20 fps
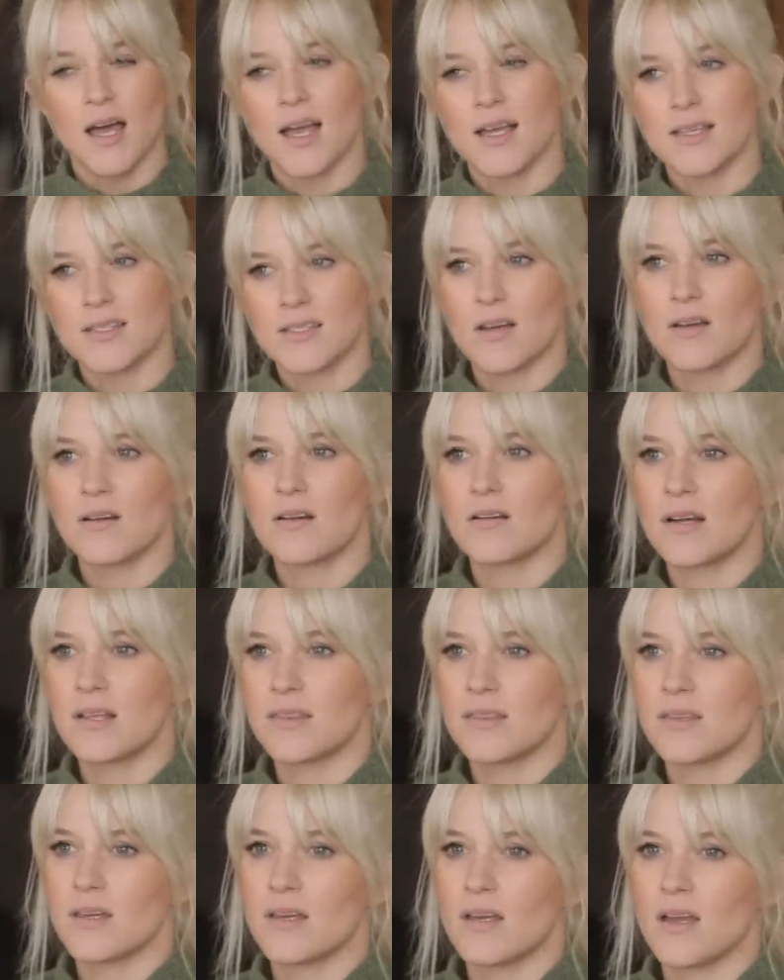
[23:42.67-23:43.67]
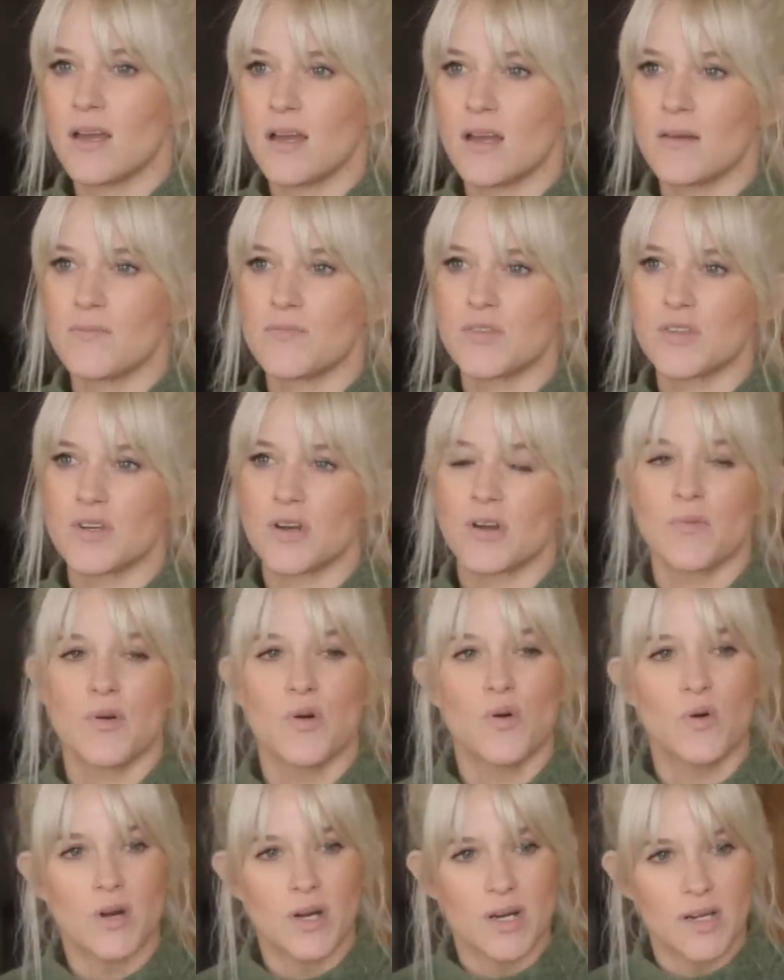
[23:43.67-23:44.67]
I saw her at the um,
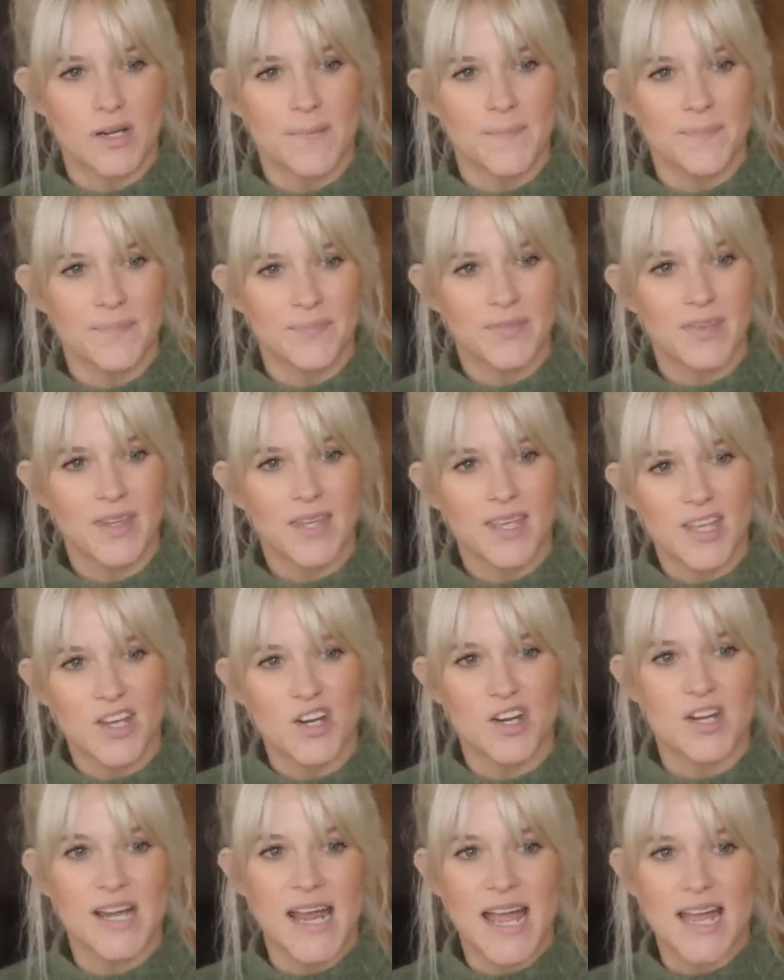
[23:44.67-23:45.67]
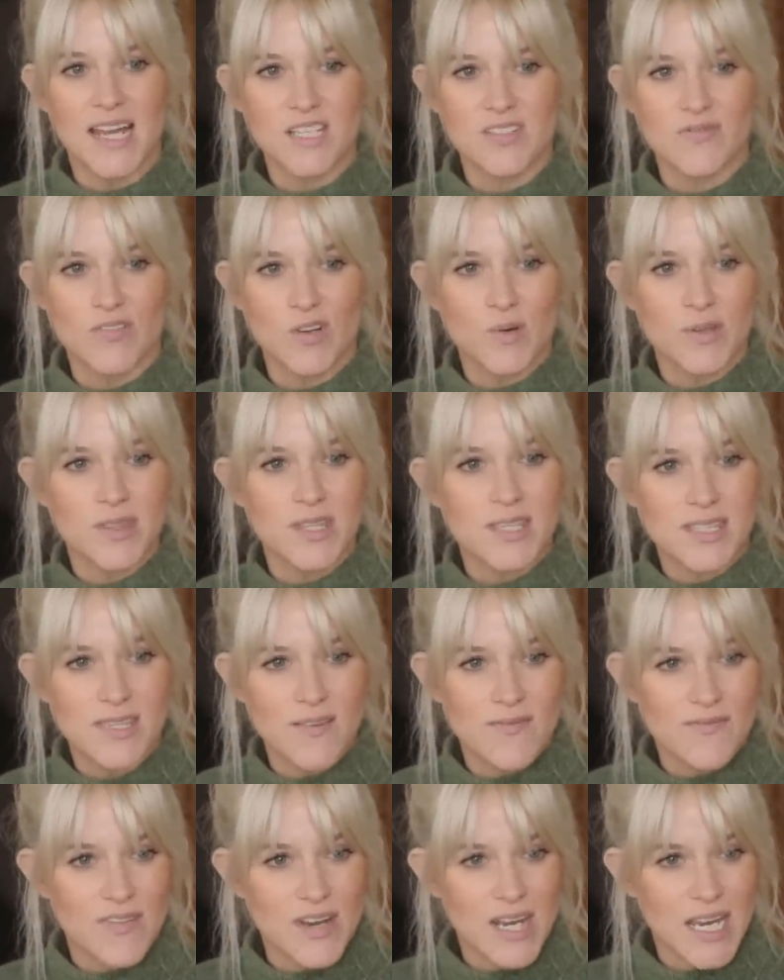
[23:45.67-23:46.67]
Schermerhorn here in Nashville with the
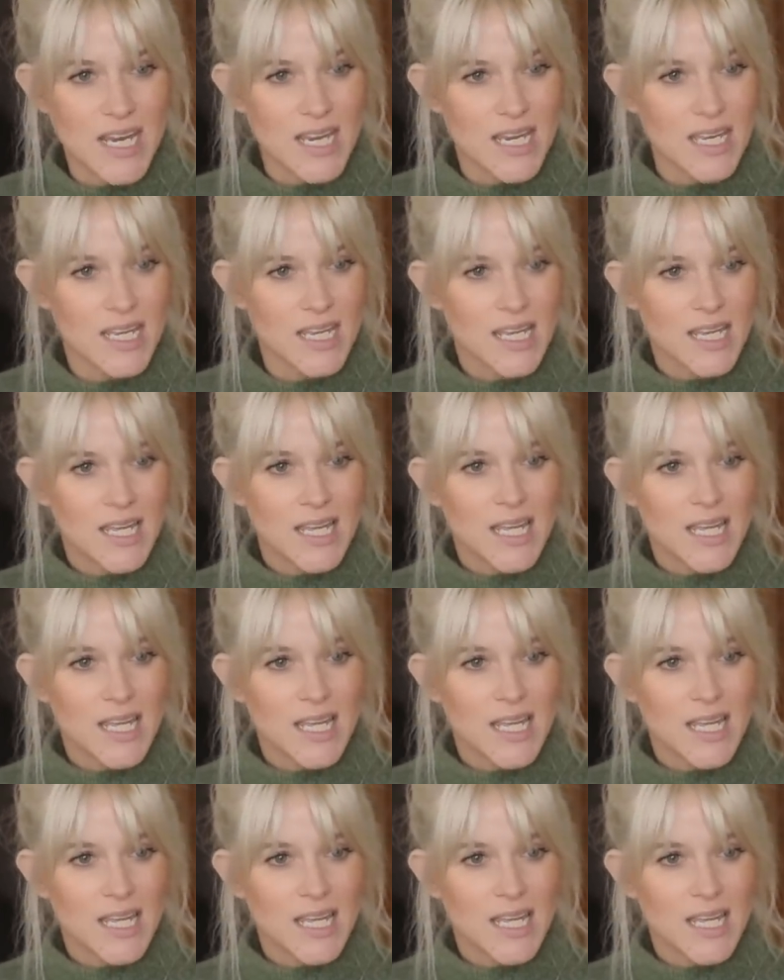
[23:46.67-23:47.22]
symphony,